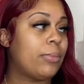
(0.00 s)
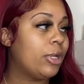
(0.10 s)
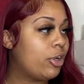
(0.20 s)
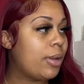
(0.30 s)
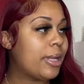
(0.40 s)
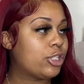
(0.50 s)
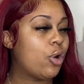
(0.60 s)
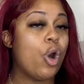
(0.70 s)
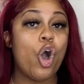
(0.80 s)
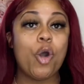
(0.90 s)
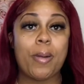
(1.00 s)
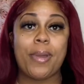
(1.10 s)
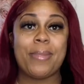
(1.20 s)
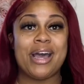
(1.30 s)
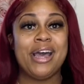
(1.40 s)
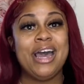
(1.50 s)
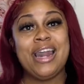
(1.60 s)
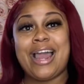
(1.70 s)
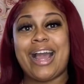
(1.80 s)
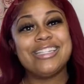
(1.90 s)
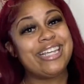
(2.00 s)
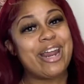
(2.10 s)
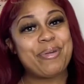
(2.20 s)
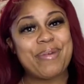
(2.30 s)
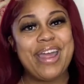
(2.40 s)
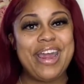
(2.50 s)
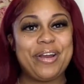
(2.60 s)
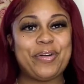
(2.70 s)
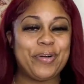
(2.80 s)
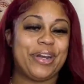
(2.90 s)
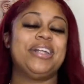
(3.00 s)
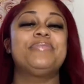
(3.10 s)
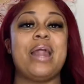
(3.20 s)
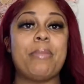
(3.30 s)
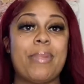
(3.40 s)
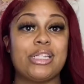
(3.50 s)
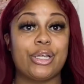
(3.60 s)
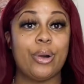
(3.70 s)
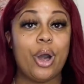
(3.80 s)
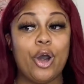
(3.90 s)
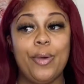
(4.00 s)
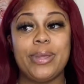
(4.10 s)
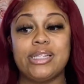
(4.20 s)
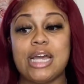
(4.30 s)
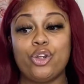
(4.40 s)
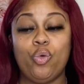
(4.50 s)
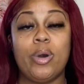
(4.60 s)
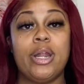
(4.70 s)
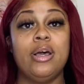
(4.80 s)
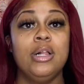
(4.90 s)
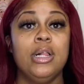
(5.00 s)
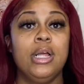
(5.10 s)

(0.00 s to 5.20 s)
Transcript: I'm literally about to go home. I'm in my headquarters, but I'm about to go home because I do want to